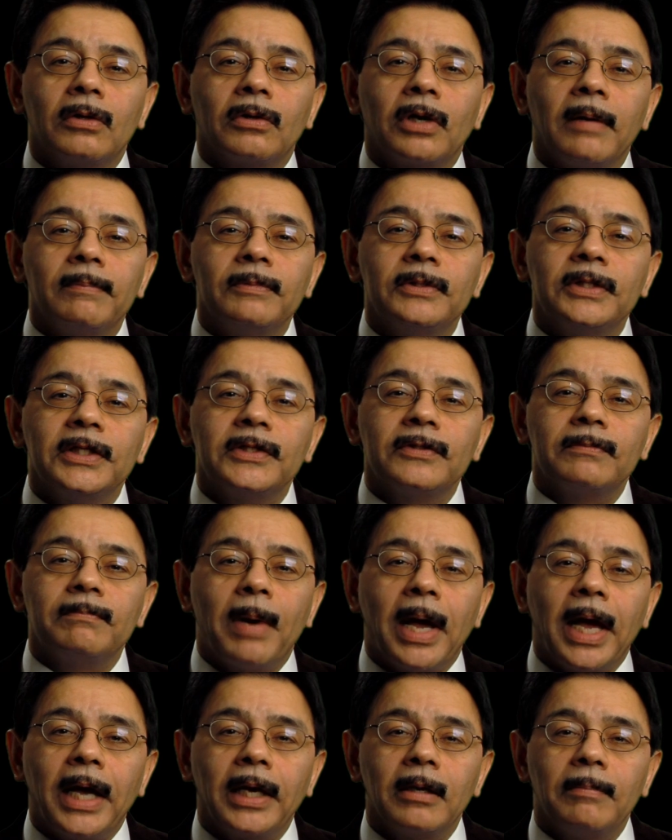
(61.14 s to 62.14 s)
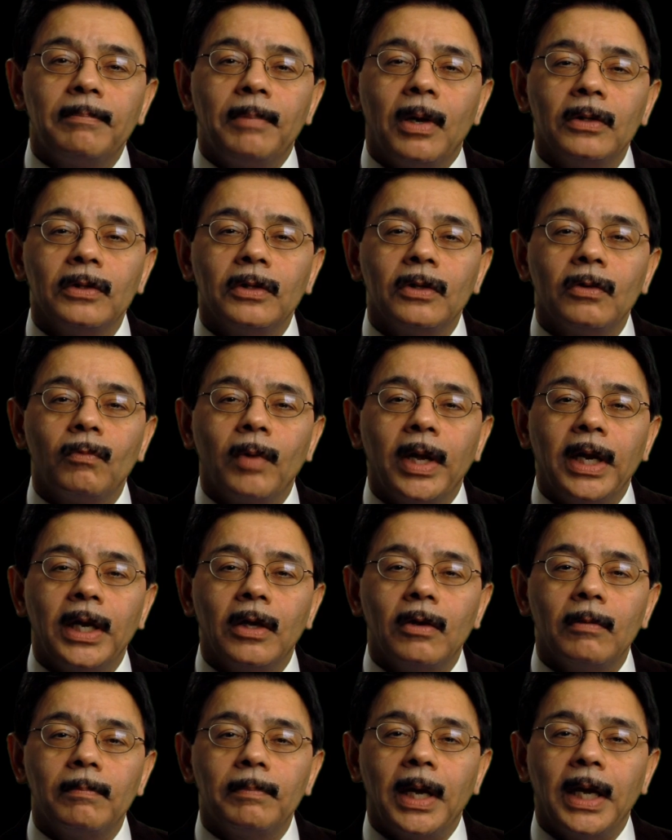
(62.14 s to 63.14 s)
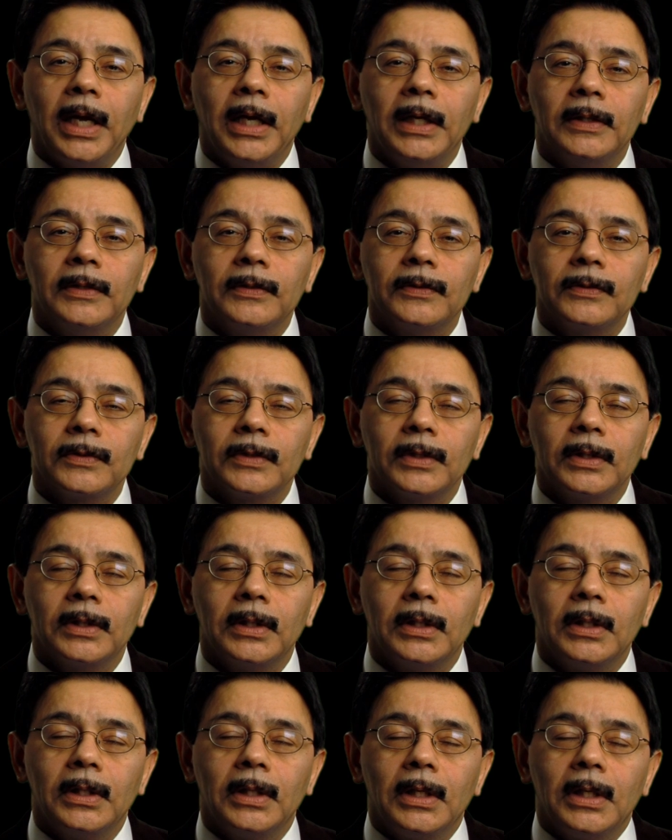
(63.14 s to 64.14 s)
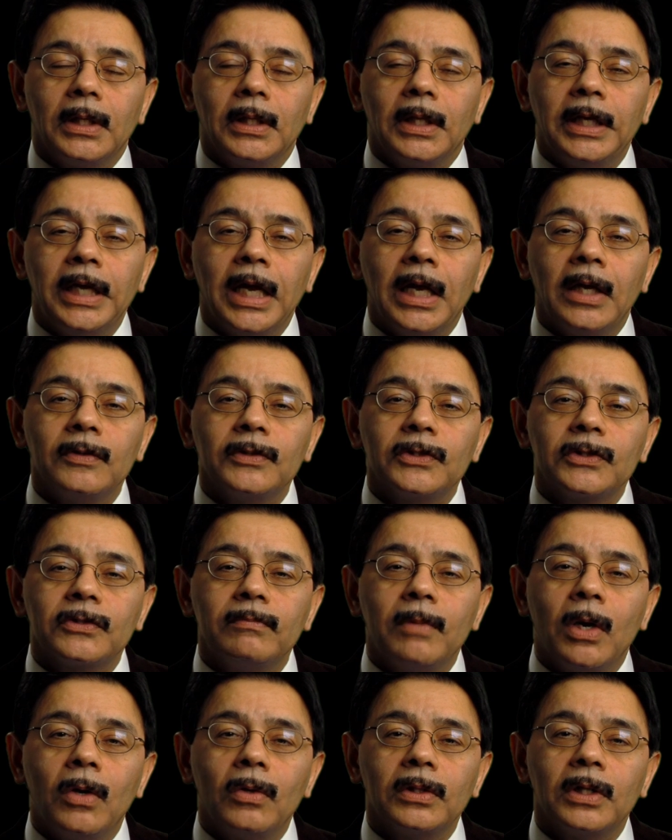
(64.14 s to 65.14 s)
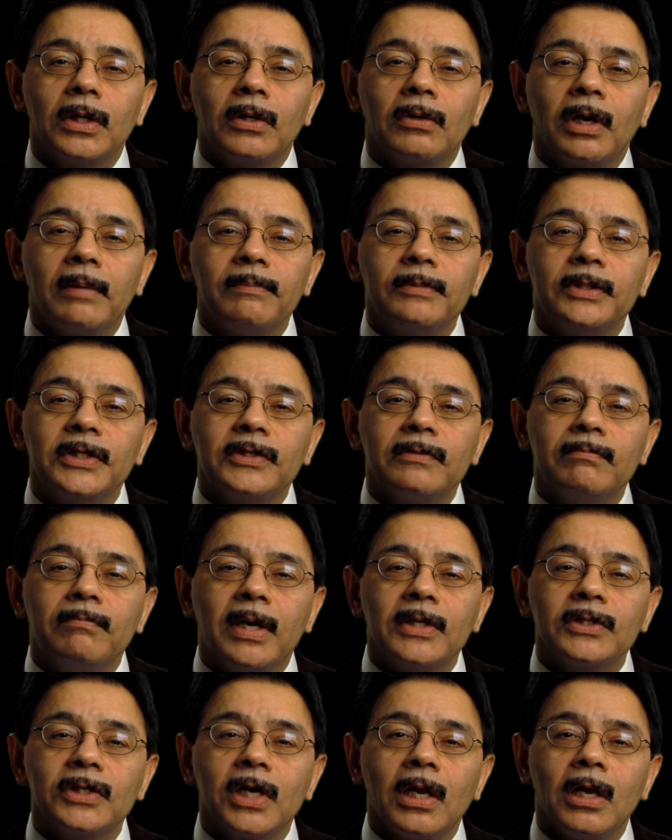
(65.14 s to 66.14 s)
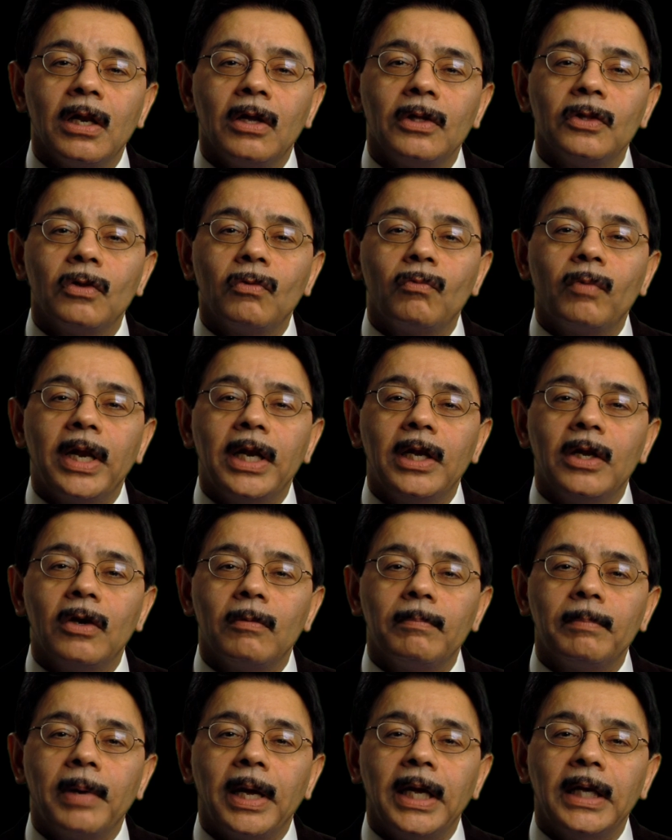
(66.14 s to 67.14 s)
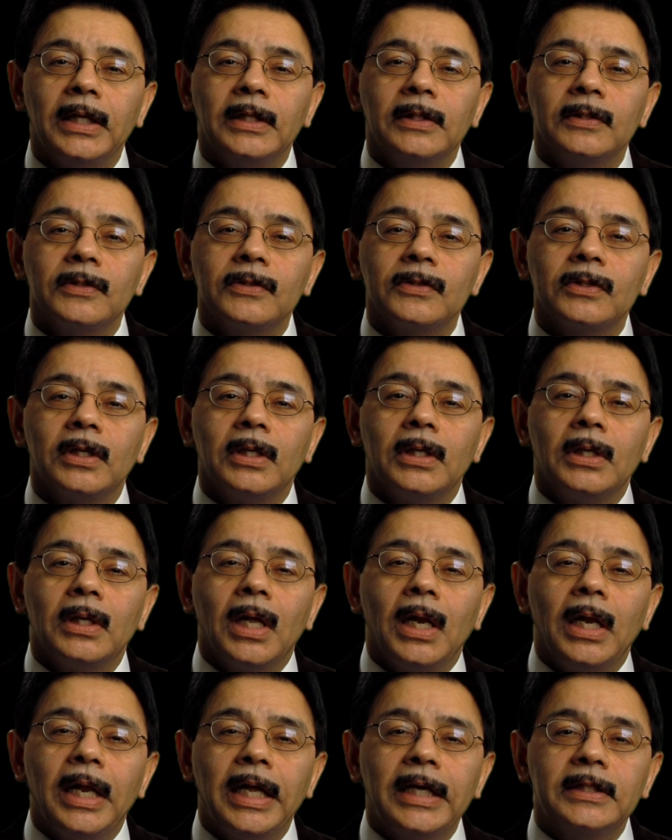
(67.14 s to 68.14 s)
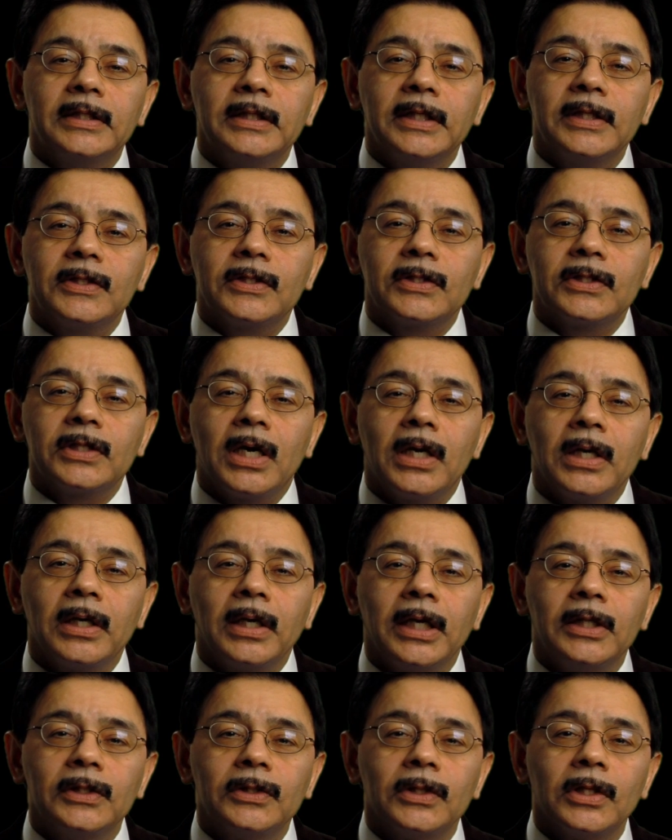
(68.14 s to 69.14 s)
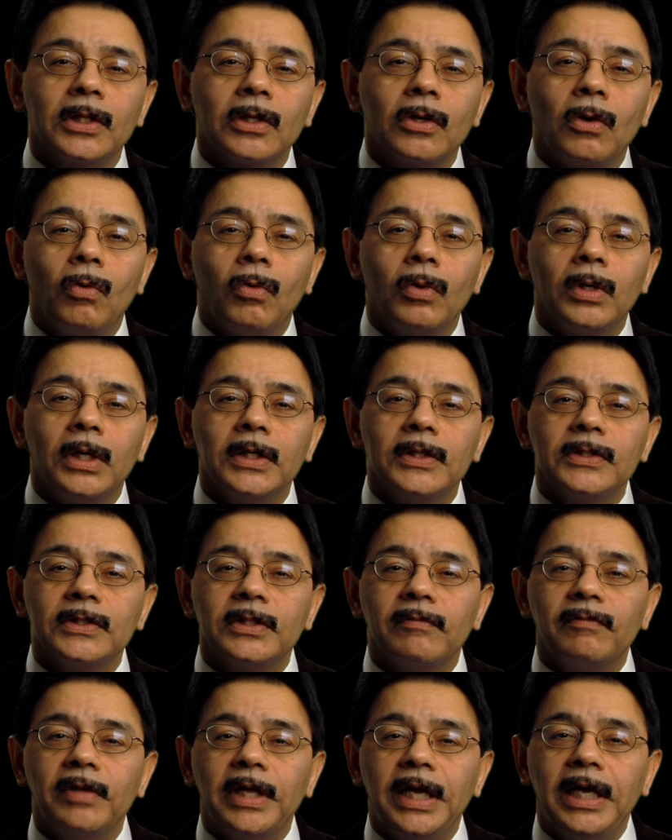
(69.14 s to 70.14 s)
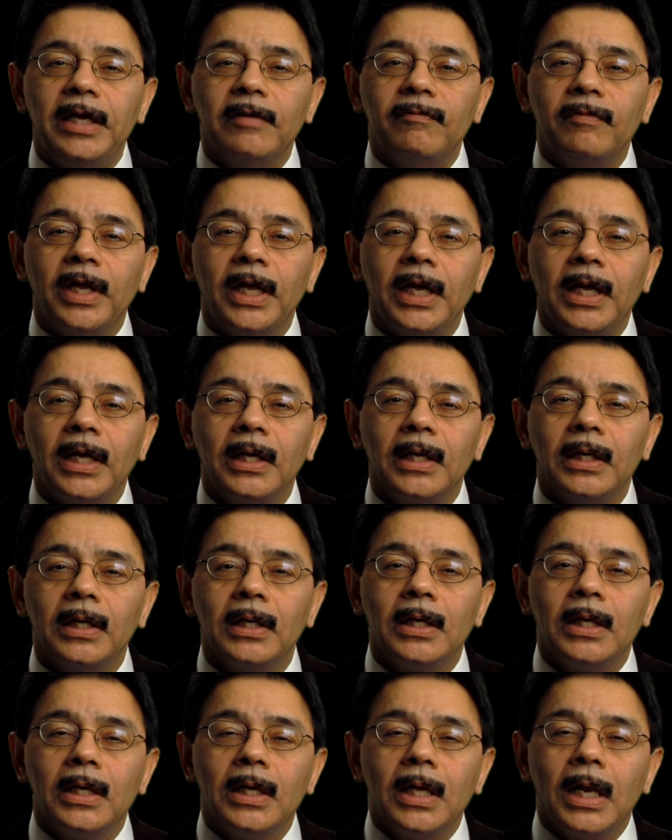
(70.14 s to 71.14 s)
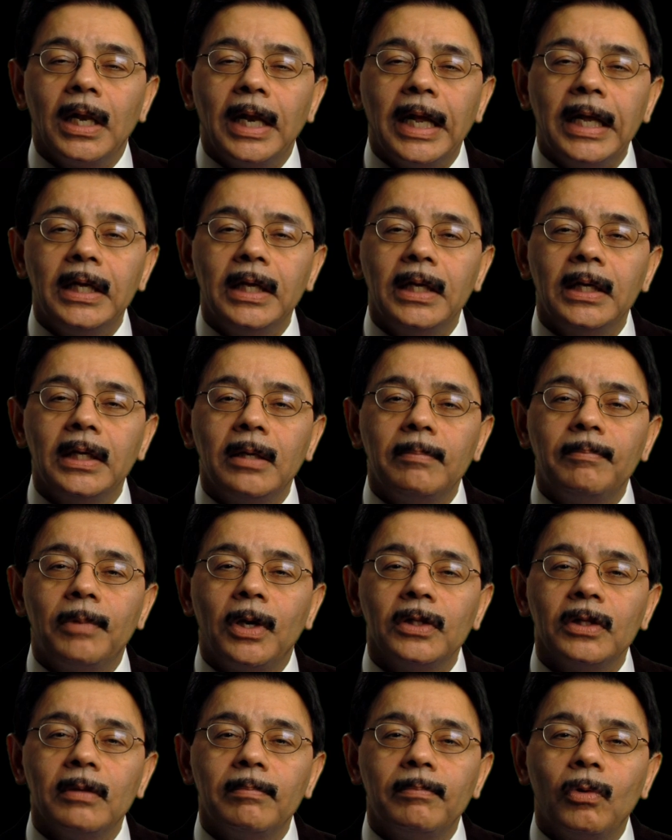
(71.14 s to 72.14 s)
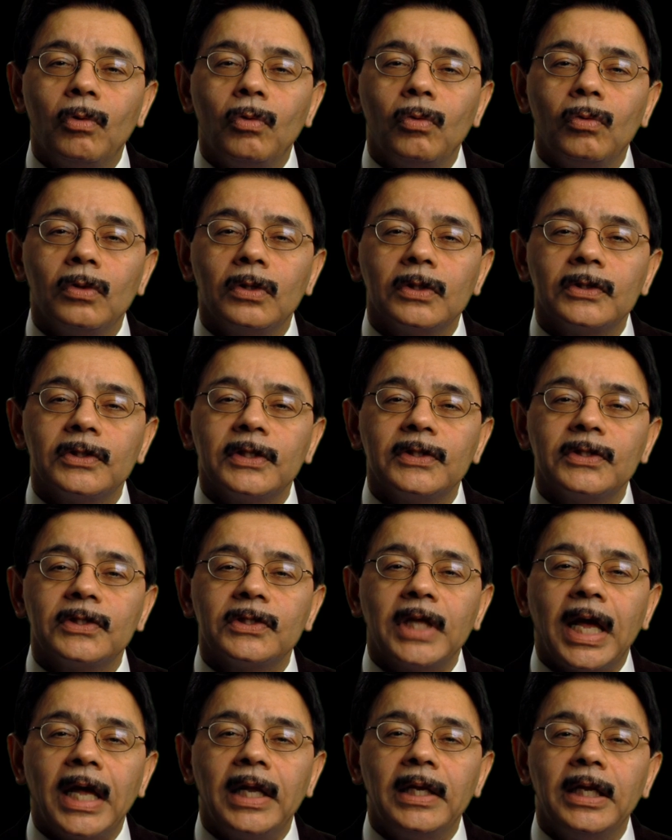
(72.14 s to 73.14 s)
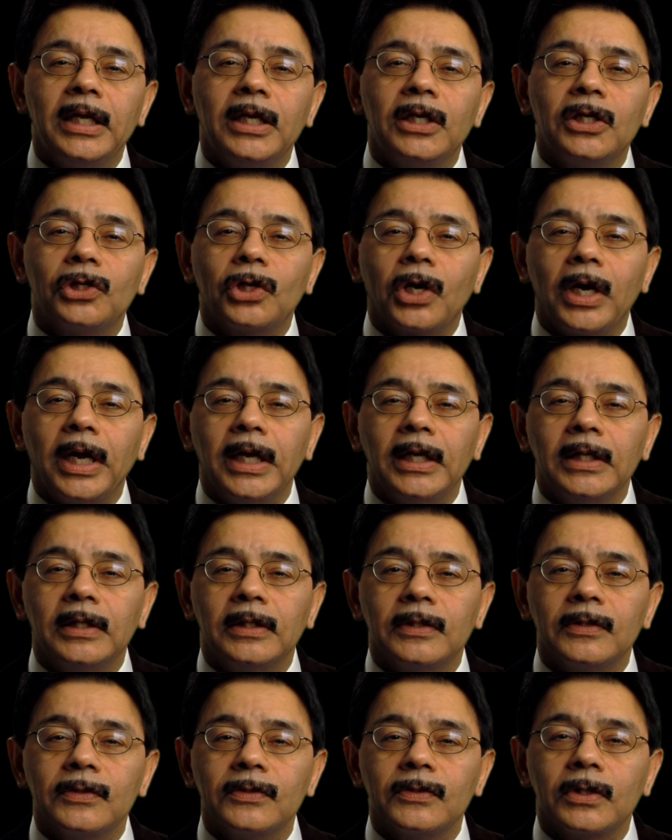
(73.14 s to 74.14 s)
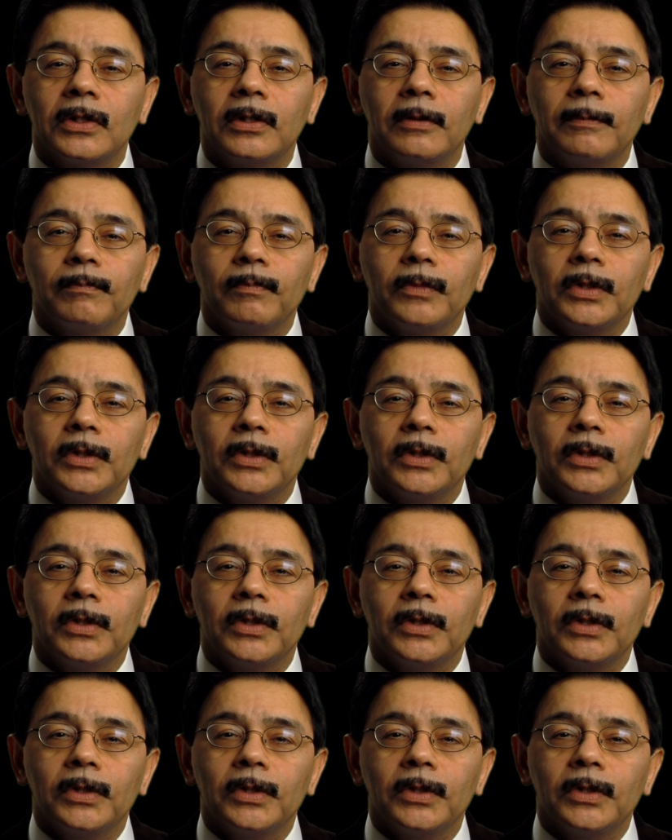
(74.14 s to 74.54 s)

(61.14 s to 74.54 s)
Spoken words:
that rubs its back upon the window panes. The yellow smoke that rubs its muzzle on the window panes, licked its tongue into the corners of the evening, lingered upon the pools that stand in drains.